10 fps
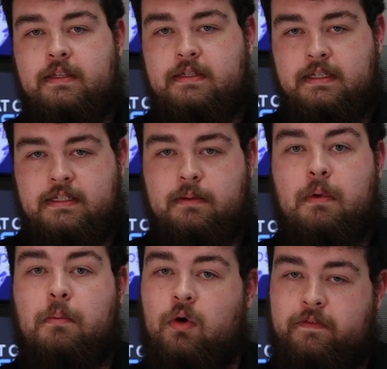the system
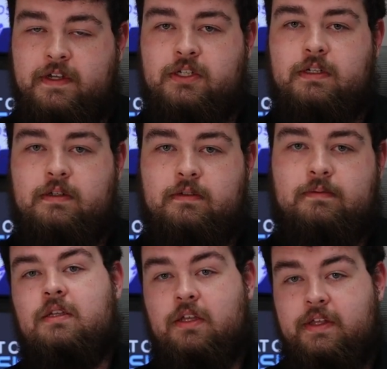more efficient.
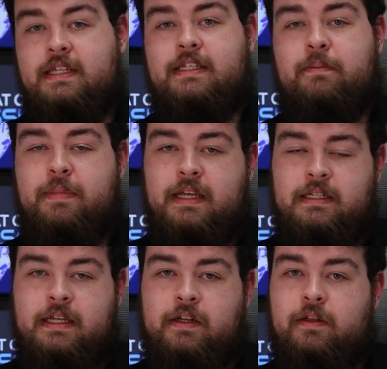So this is a big
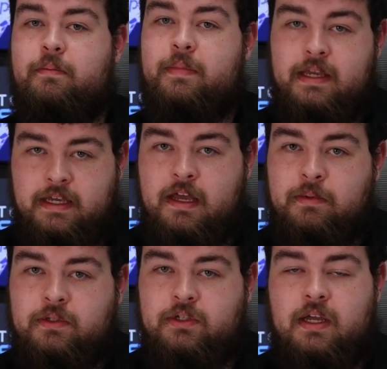deal, being
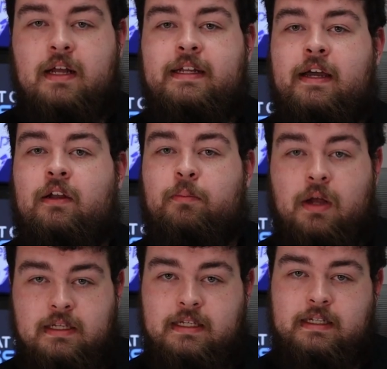able to cut down on
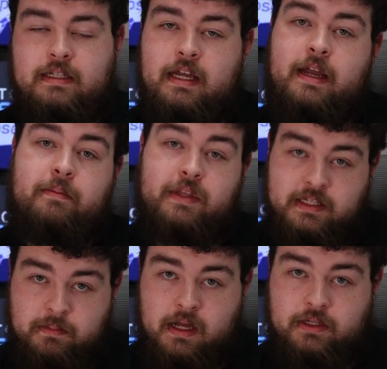processing time
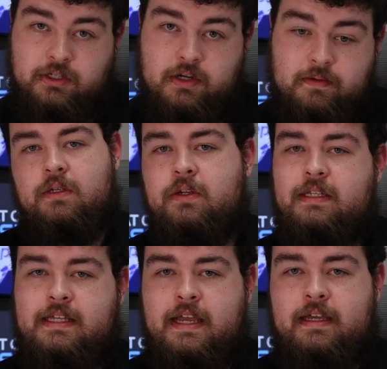this much. You could
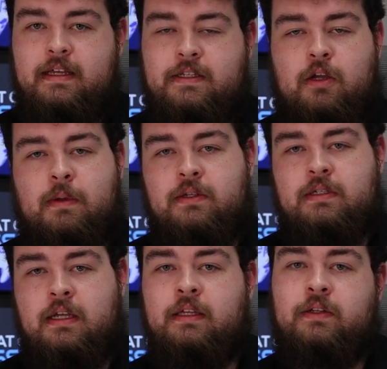say it's
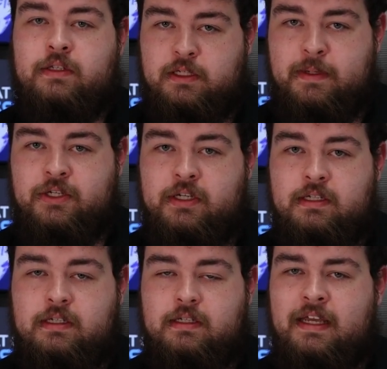almost a little
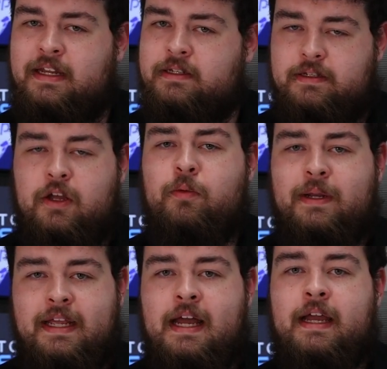suspicious, and
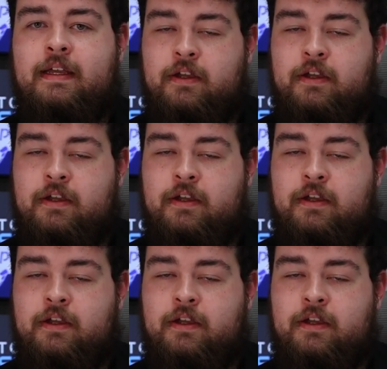OpenAI